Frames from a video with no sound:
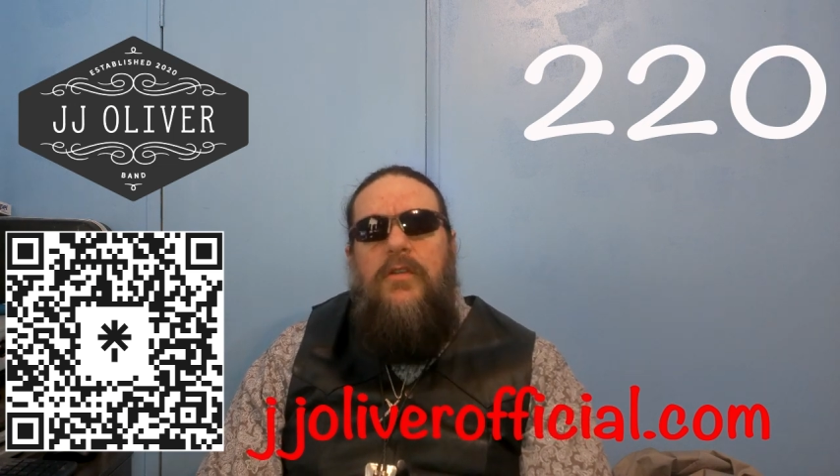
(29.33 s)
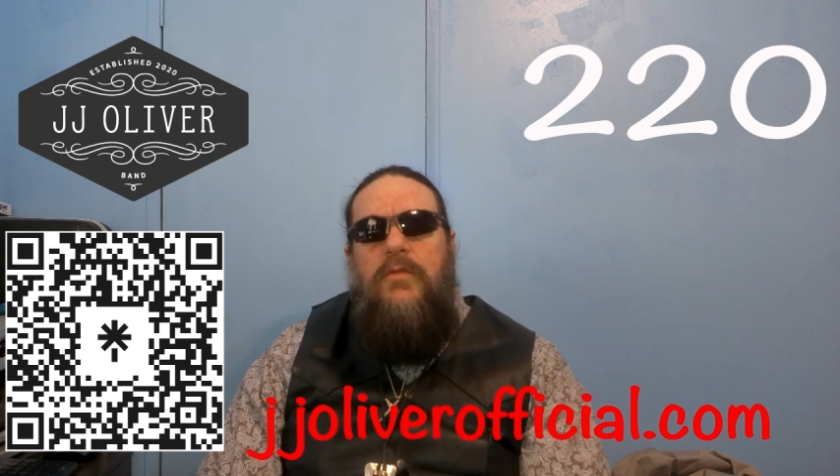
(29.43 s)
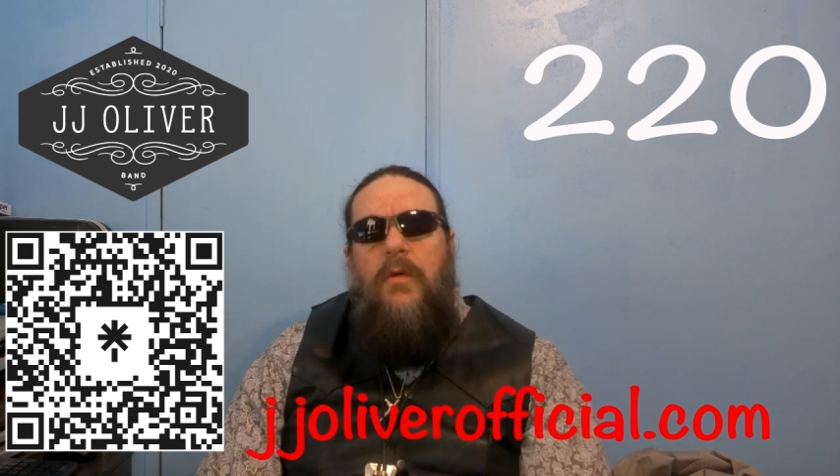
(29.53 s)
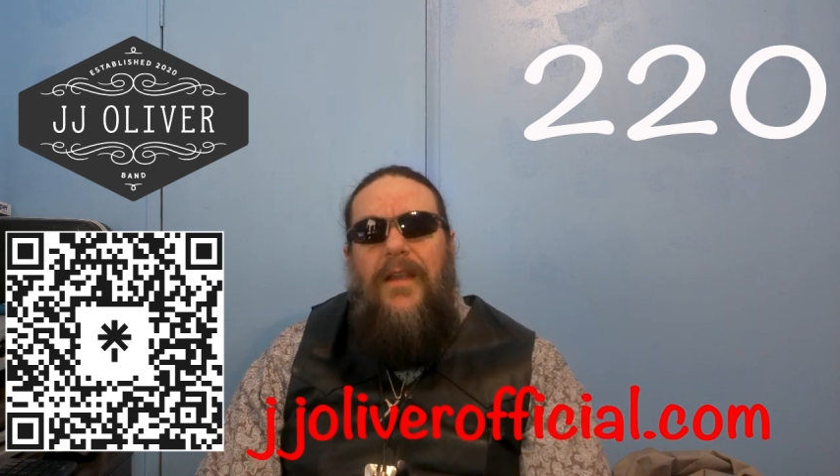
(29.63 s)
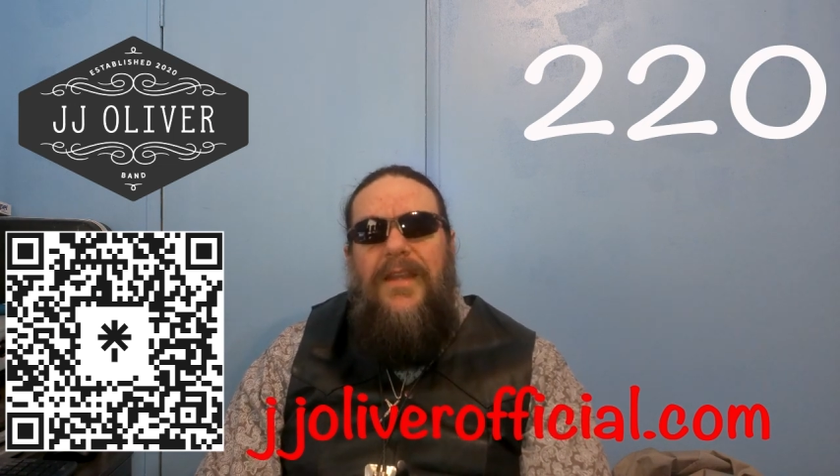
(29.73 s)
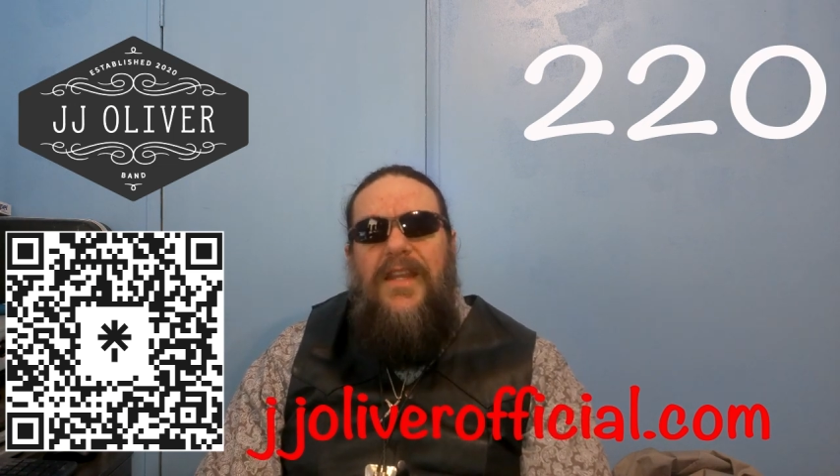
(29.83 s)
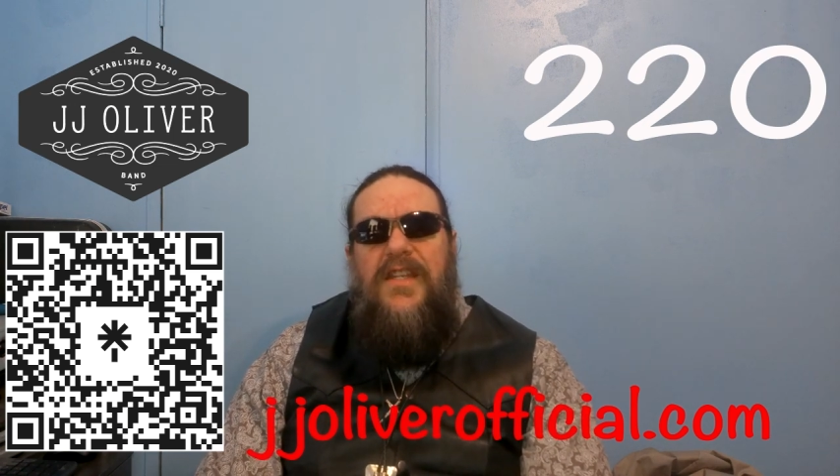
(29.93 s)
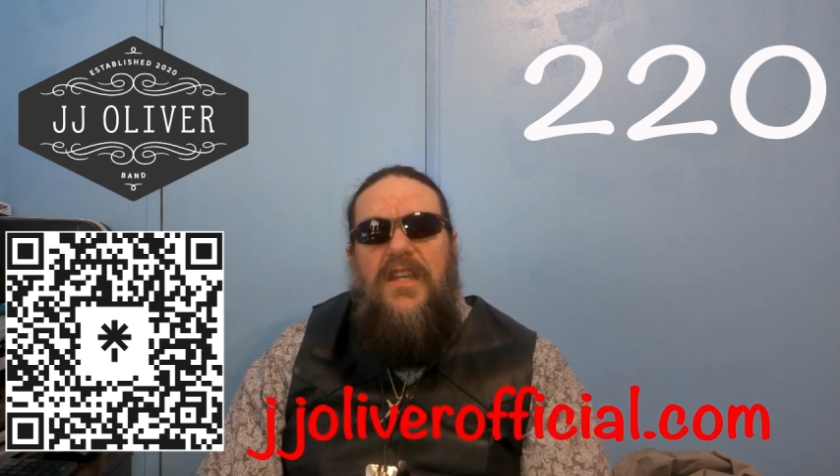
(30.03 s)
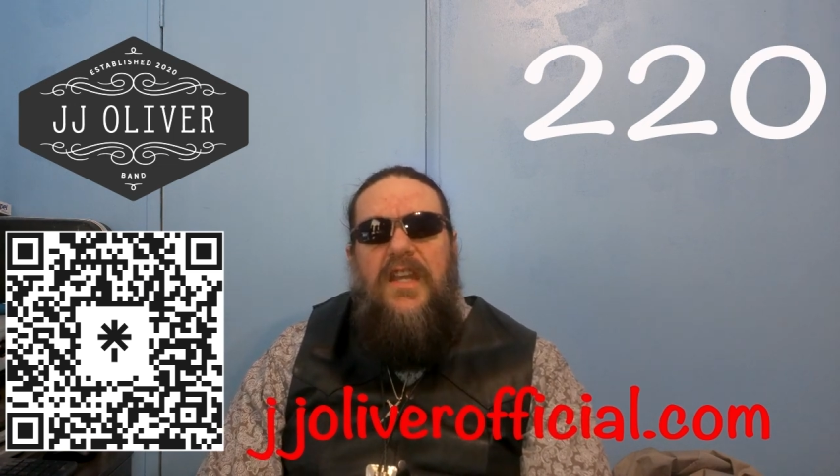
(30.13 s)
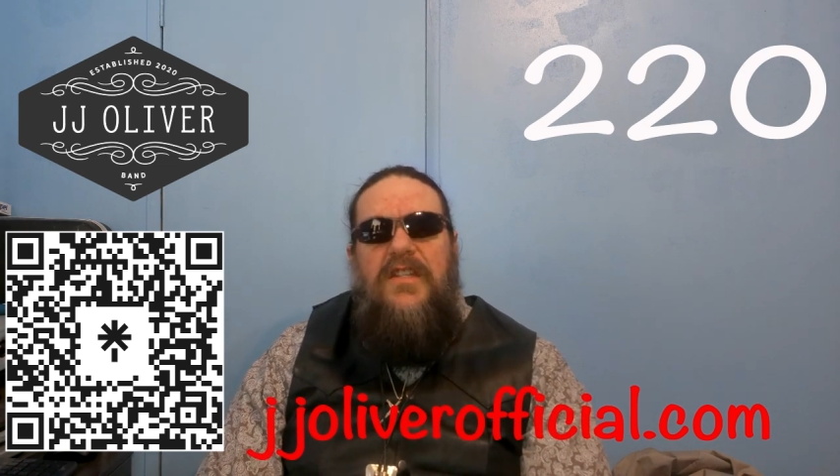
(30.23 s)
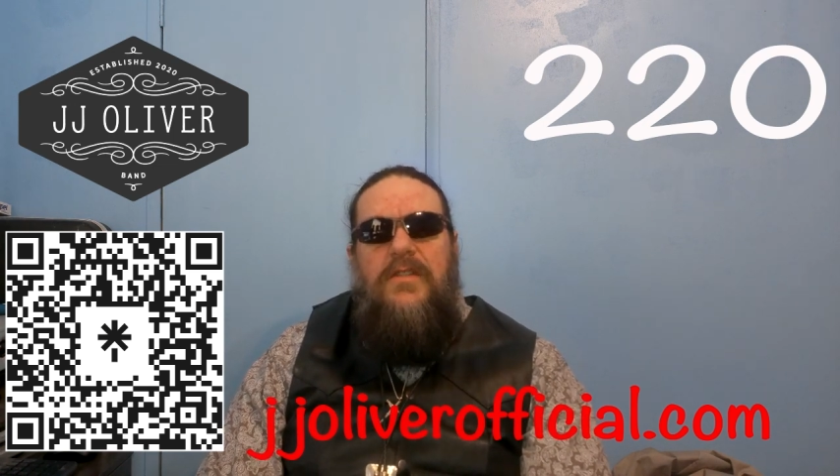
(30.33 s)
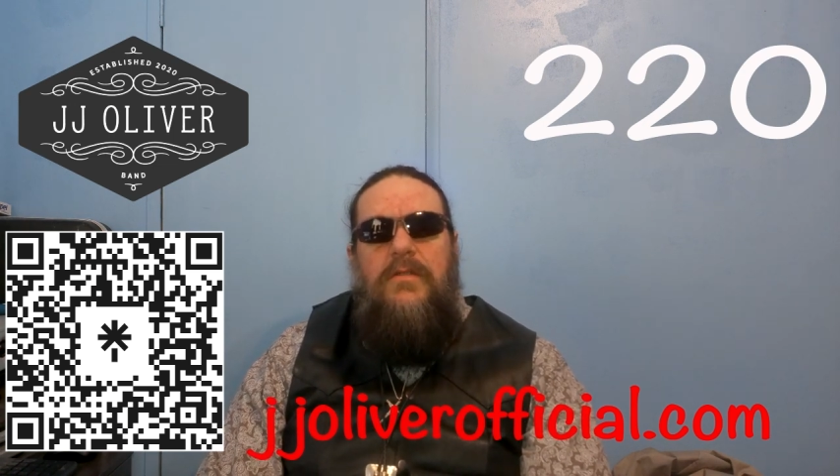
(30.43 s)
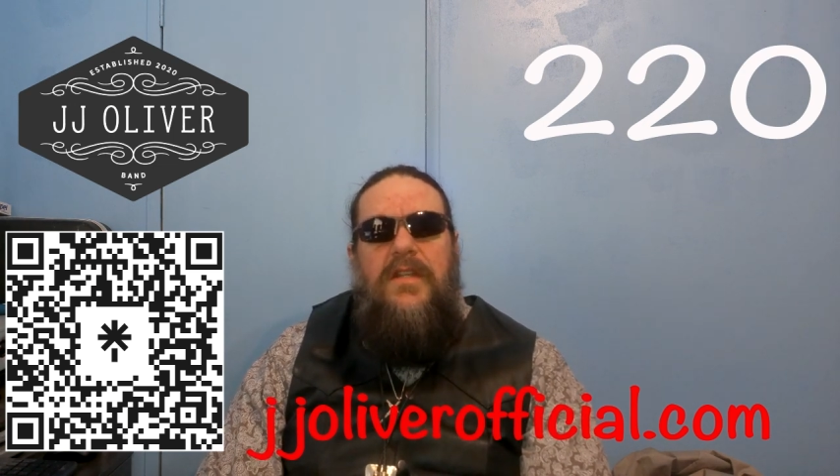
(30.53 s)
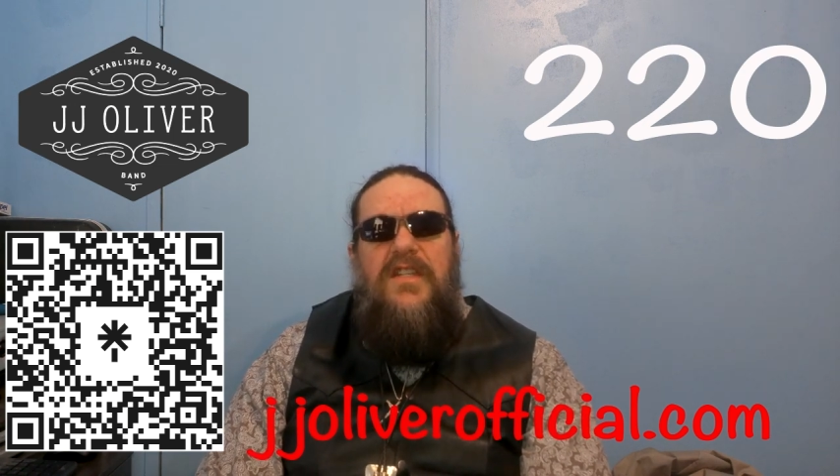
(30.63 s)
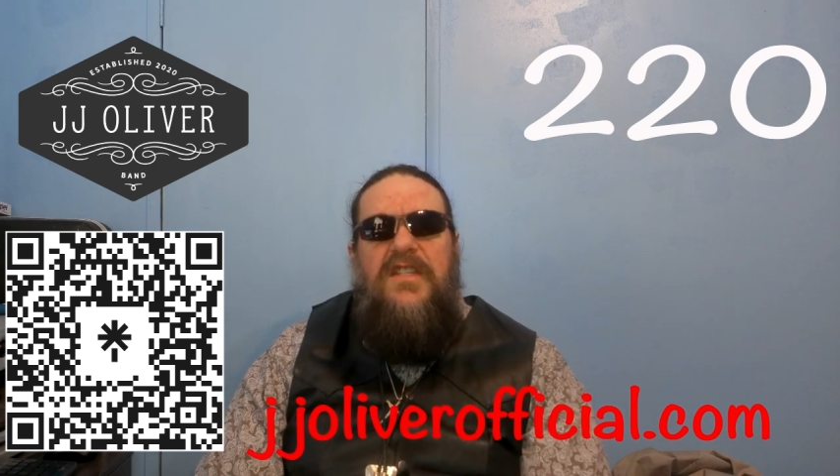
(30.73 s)
do all the things the kids
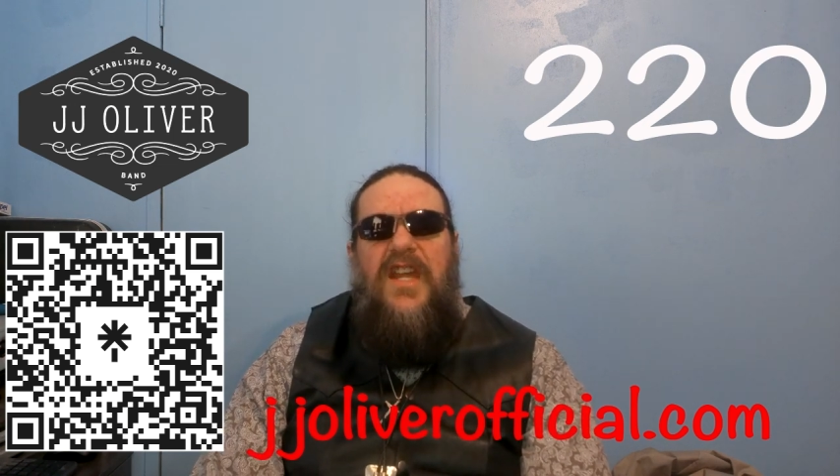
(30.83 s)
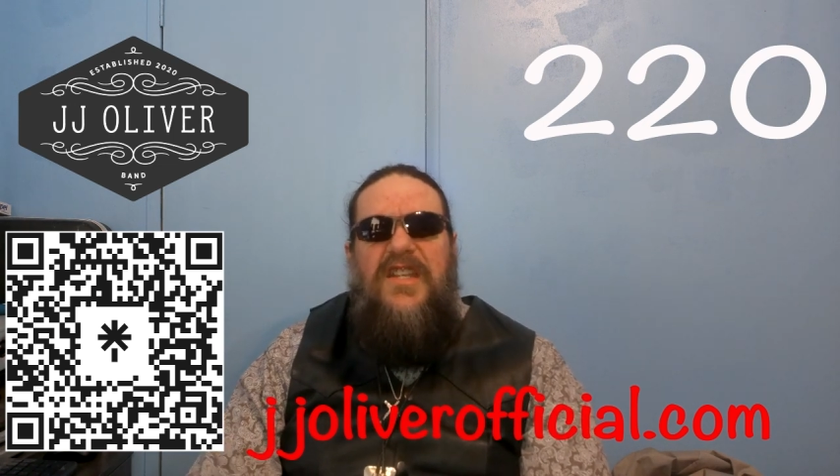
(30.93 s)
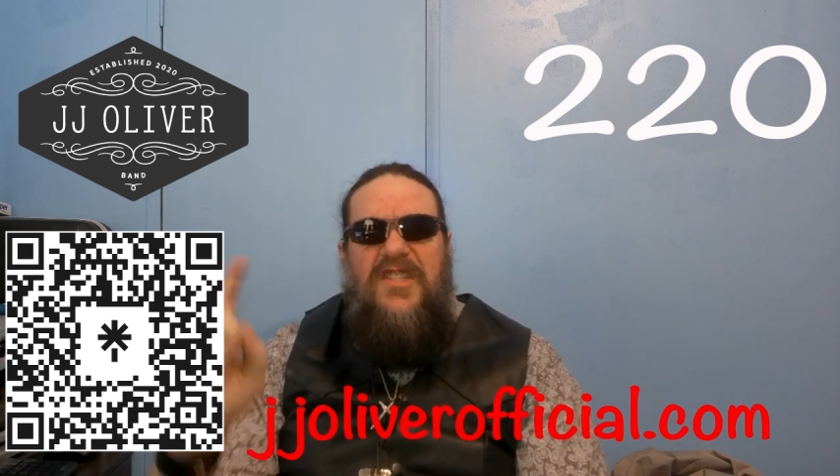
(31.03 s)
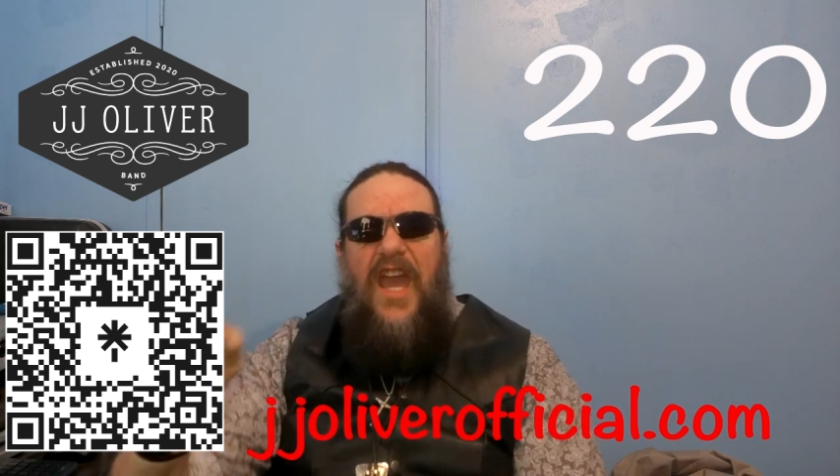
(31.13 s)
do these days.